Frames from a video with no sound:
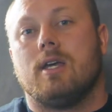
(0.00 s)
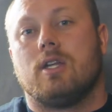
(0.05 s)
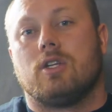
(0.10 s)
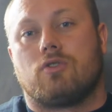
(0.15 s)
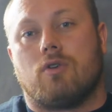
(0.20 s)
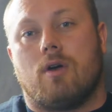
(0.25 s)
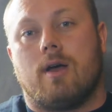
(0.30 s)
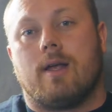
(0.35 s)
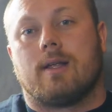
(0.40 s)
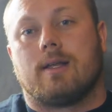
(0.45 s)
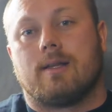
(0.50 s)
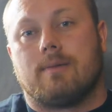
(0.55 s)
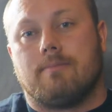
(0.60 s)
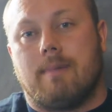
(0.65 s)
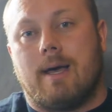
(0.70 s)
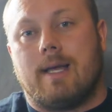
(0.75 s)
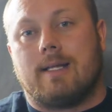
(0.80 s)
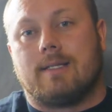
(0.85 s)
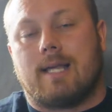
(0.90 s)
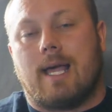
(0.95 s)
try and
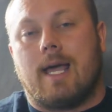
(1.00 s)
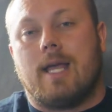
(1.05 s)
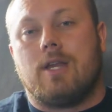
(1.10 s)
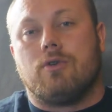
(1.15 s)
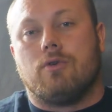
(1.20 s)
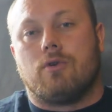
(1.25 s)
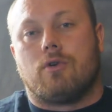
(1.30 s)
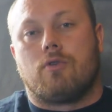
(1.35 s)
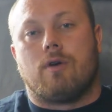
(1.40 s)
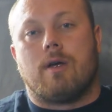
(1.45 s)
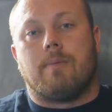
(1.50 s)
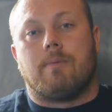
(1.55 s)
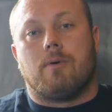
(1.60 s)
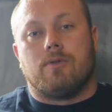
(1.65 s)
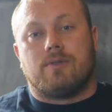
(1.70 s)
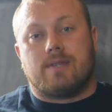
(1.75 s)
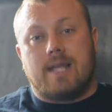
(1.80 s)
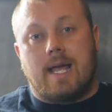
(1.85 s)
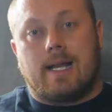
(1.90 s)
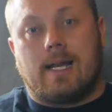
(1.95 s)
maintain your grip
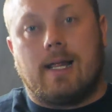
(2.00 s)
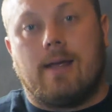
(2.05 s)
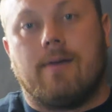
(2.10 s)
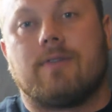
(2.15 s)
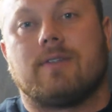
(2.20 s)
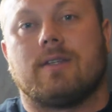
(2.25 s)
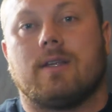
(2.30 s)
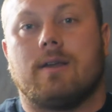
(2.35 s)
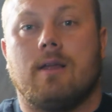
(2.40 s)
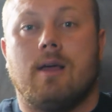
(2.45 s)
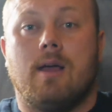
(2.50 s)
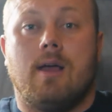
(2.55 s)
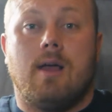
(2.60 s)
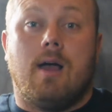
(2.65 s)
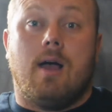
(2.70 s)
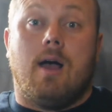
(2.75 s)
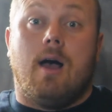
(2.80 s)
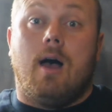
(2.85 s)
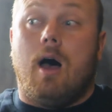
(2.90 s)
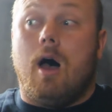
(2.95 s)
on deadlifts and
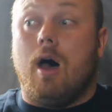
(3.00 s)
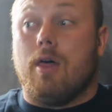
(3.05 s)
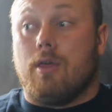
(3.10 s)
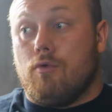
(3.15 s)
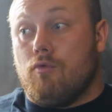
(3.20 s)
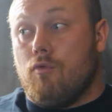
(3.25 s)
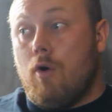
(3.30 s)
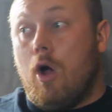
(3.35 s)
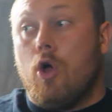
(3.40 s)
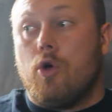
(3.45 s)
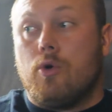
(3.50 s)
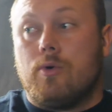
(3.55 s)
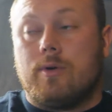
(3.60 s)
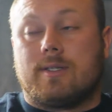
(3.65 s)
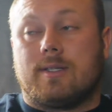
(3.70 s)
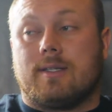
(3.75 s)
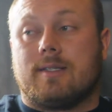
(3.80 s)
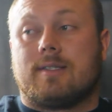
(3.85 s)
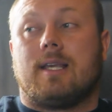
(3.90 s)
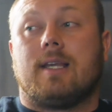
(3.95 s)
other
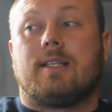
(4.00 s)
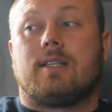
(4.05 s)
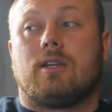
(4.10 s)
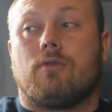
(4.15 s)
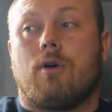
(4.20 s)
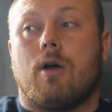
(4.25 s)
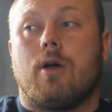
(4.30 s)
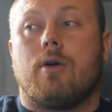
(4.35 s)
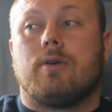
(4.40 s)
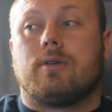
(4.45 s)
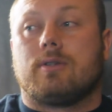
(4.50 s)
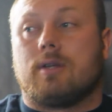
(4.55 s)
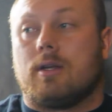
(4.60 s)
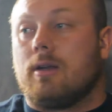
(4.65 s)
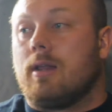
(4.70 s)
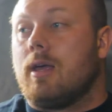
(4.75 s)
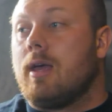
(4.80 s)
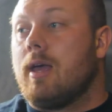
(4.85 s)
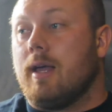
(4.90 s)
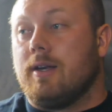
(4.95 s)
rows and seated rows
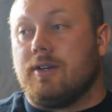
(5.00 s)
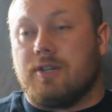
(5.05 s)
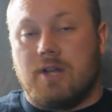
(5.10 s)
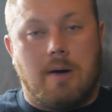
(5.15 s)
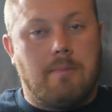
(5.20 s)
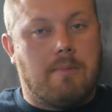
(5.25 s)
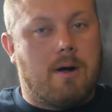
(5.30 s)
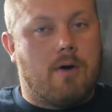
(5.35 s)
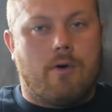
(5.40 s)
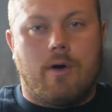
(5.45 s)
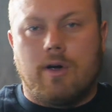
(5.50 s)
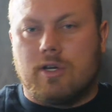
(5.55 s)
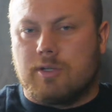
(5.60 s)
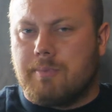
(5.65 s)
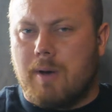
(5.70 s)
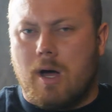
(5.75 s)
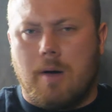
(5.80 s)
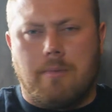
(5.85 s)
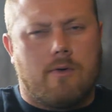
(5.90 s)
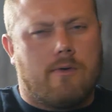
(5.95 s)
and dumbbell rows,
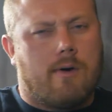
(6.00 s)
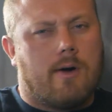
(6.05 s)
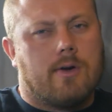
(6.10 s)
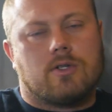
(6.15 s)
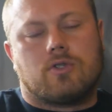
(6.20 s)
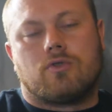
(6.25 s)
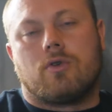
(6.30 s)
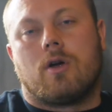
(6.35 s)
barbell rows.